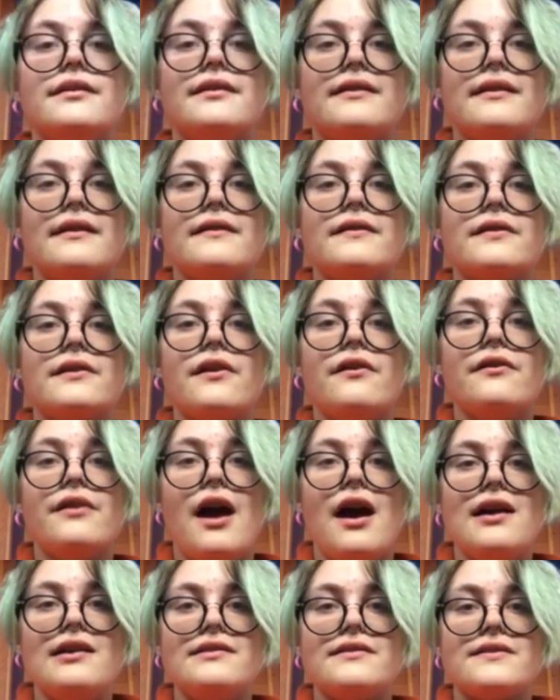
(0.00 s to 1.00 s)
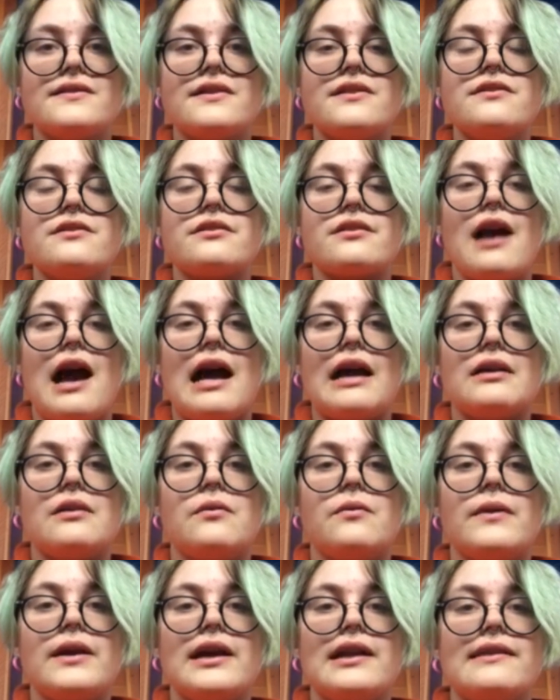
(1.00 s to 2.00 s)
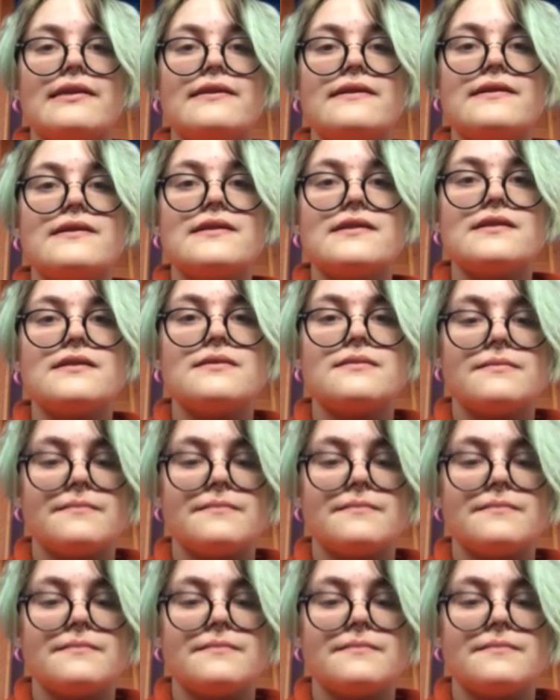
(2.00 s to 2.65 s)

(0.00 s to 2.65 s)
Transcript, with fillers: Disco nights and drag queens.